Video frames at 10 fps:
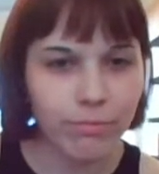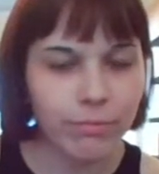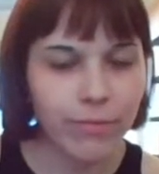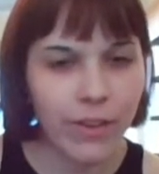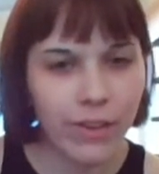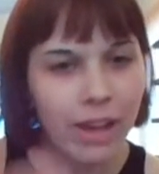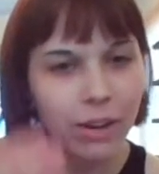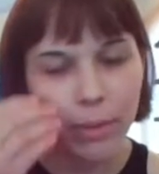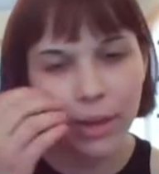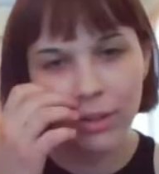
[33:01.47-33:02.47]
found
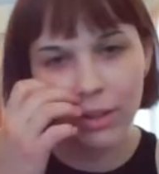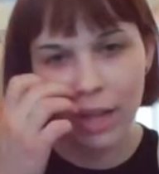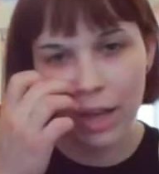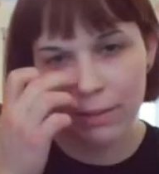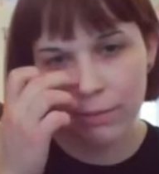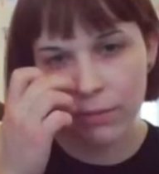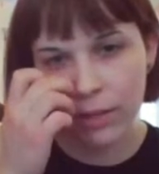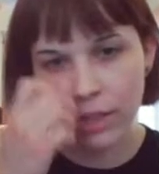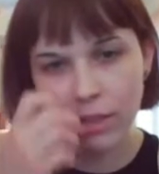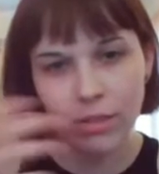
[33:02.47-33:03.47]
out about a lot of
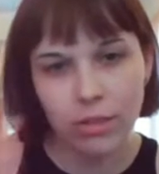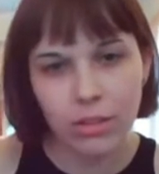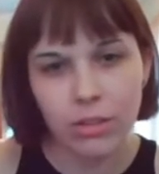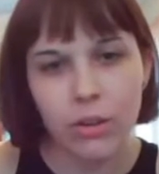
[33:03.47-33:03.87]
like the